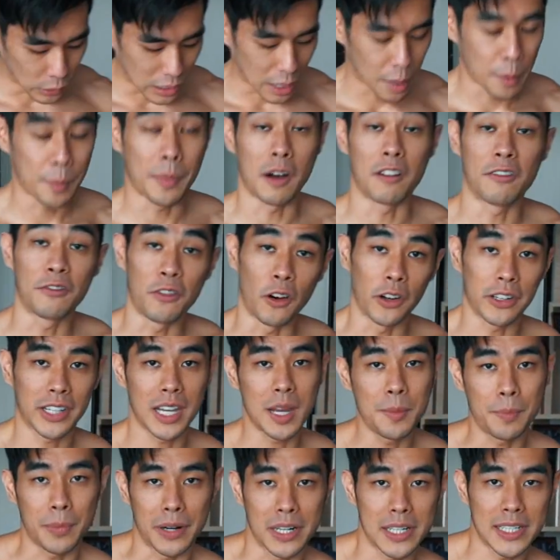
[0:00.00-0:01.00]
up about
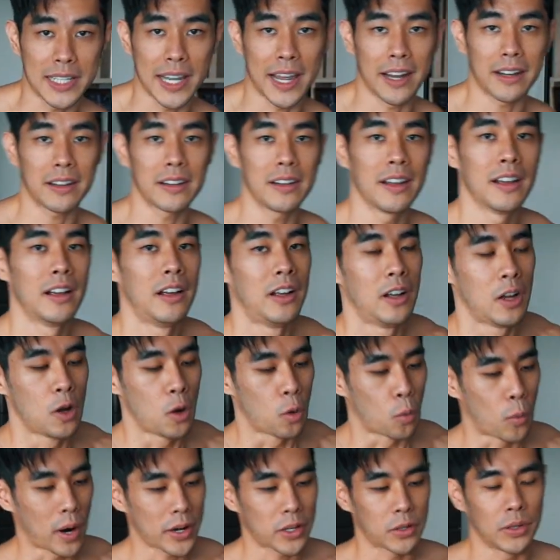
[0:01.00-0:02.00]
40%,
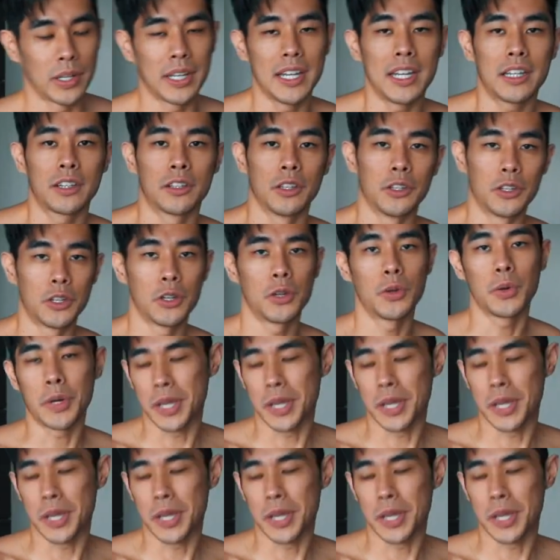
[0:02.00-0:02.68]
what you need to do